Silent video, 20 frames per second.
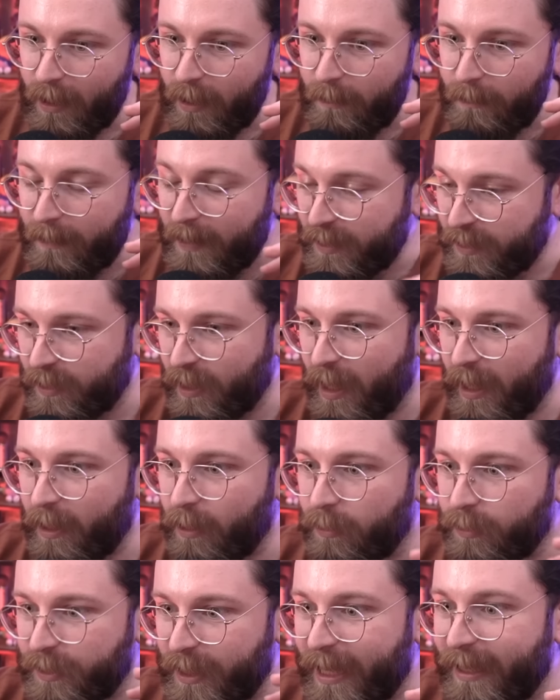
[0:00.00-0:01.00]

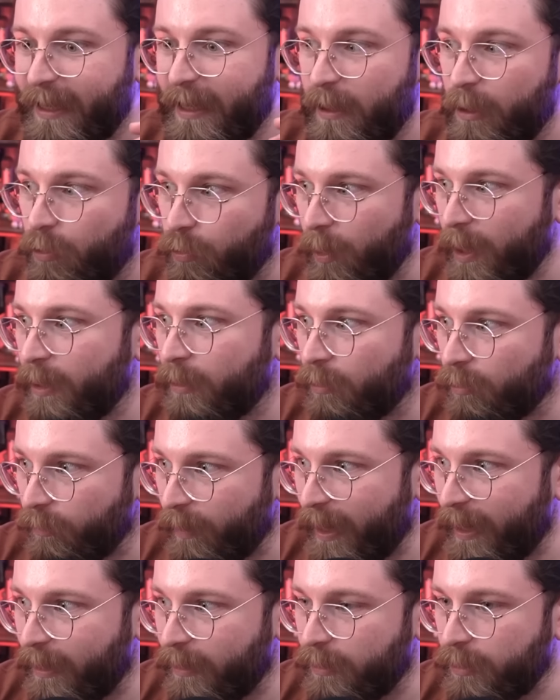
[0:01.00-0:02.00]
missiles at a greater
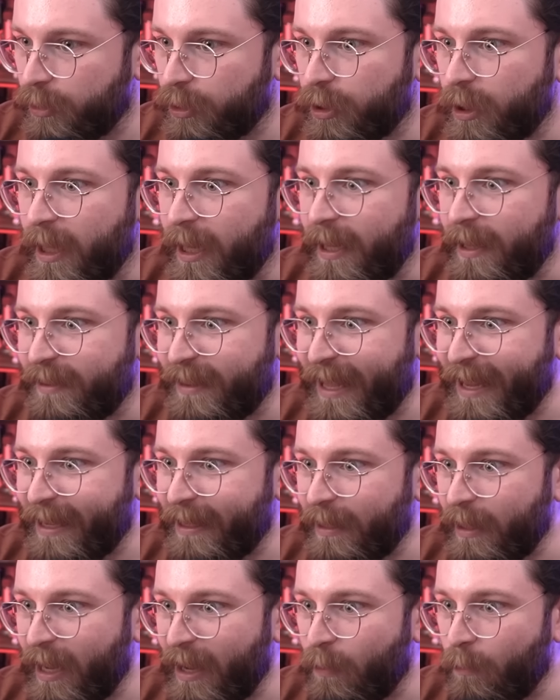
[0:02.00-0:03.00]
range
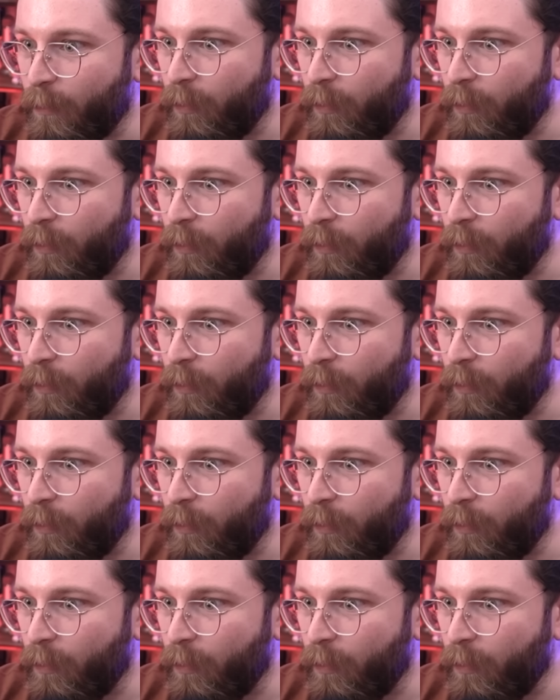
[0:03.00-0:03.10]
than